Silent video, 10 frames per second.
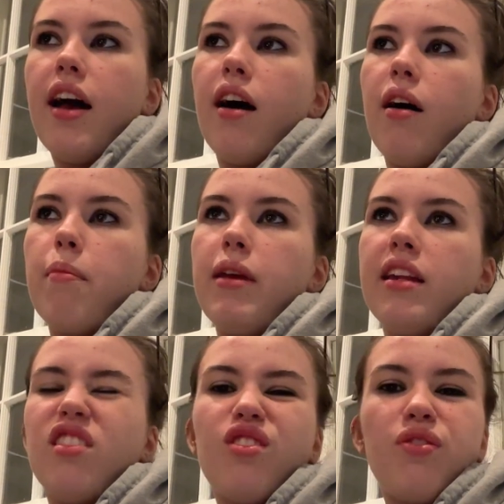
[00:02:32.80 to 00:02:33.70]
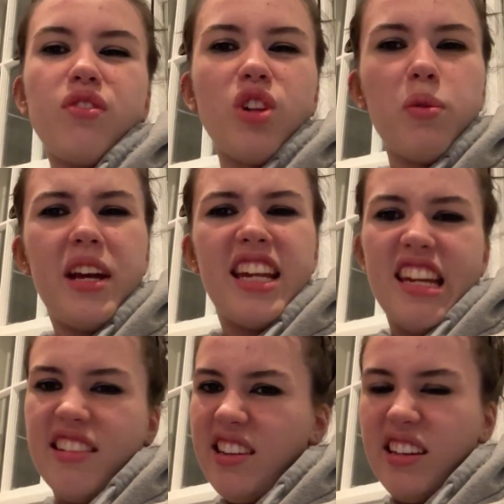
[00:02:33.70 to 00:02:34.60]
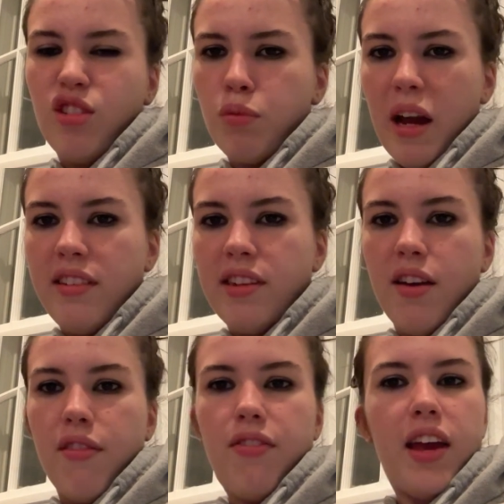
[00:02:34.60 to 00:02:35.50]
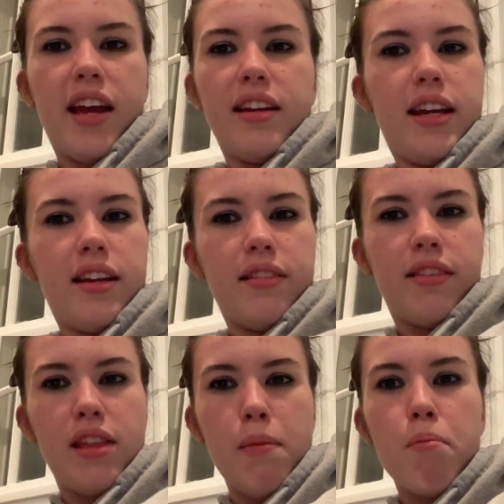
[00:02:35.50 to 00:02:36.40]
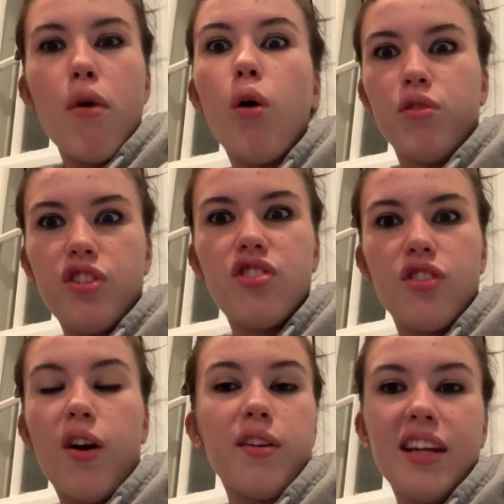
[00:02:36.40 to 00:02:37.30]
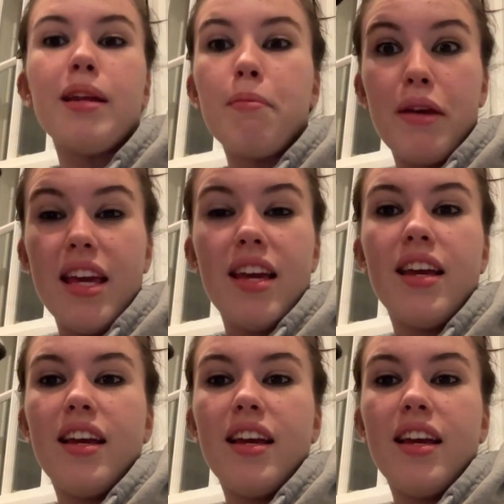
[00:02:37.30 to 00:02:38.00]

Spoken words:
It is fluid, it is expressive, and it is the most art can be.